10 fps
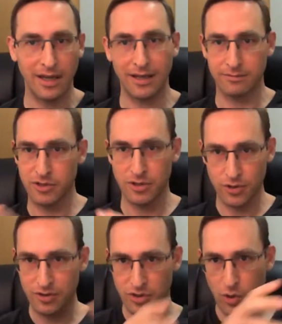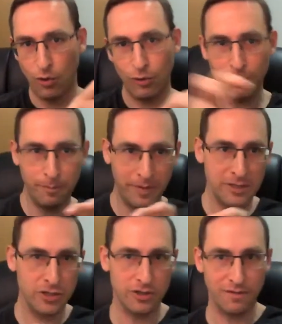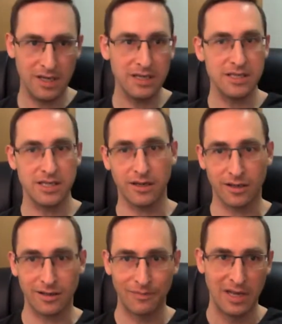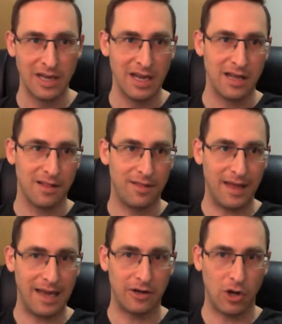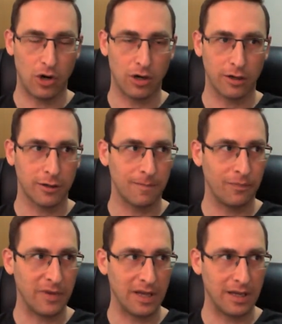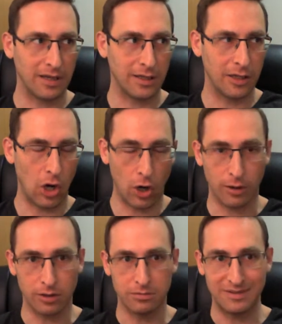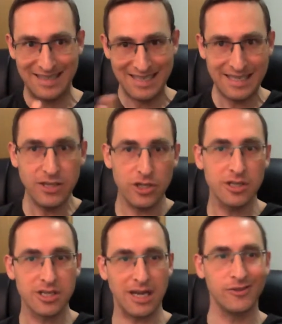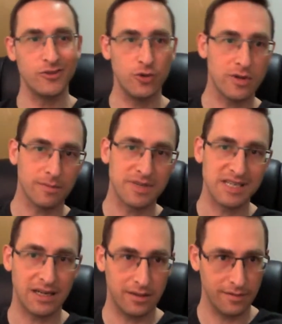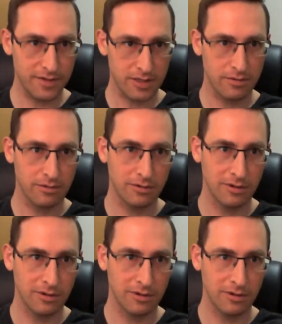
And so there's a whole bunch of things here that are decisions unto themselves.